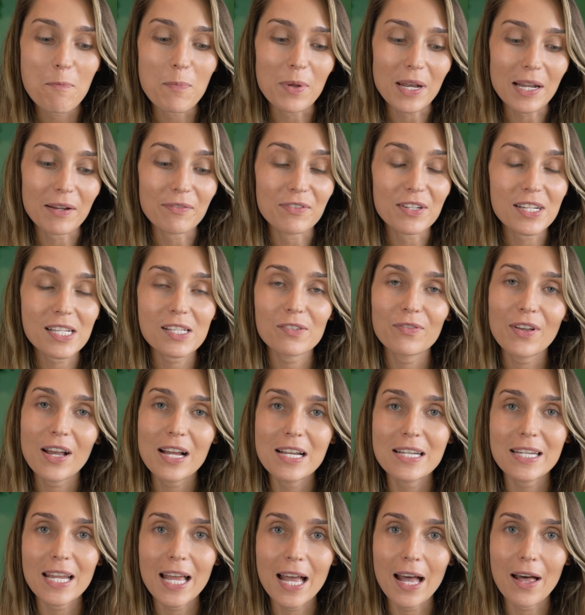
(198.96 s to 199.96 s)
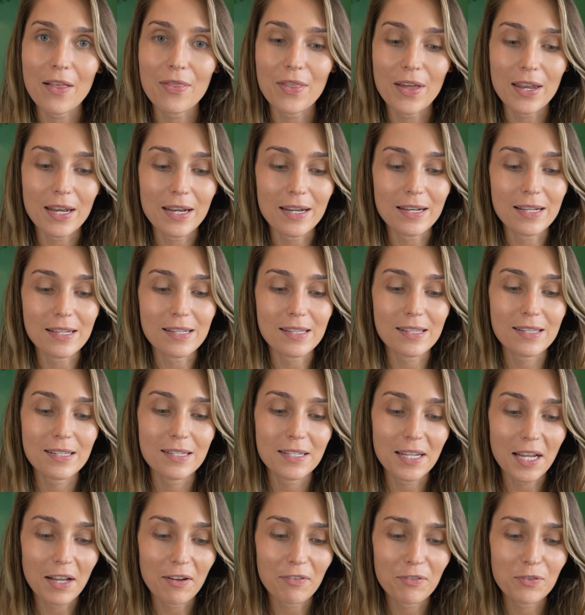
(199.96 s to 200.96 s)
but I've just found out that it is
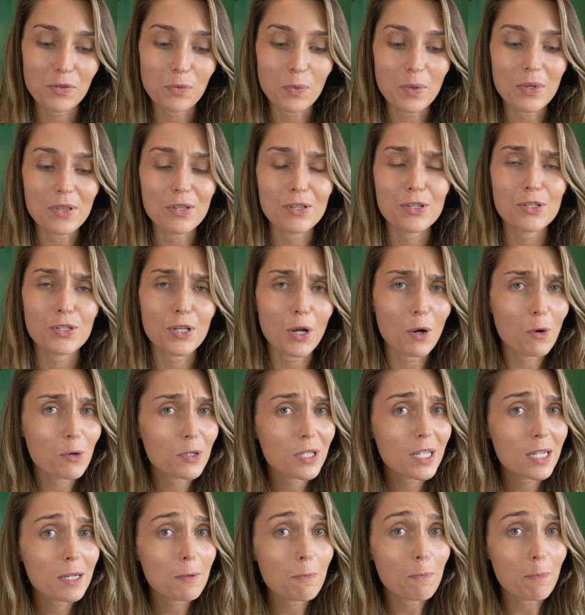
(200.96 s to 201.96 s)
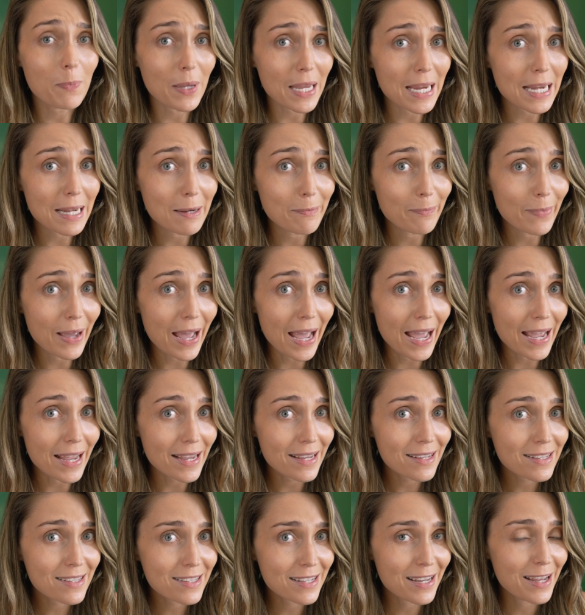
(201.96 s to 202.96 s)
stuffed with salted bean
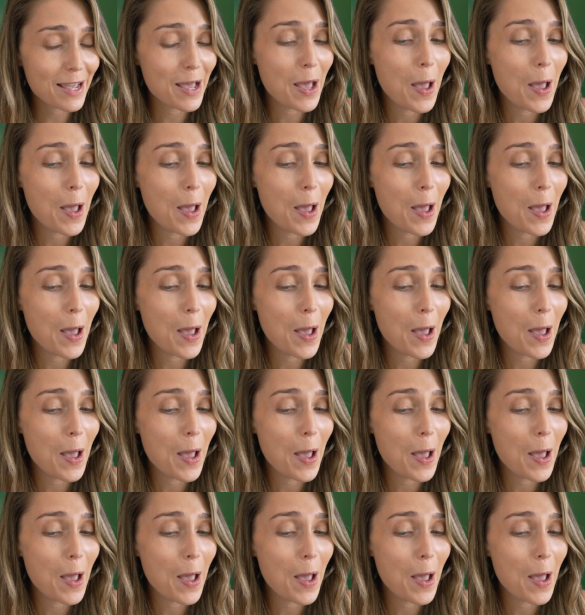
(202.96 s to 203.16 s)
paste.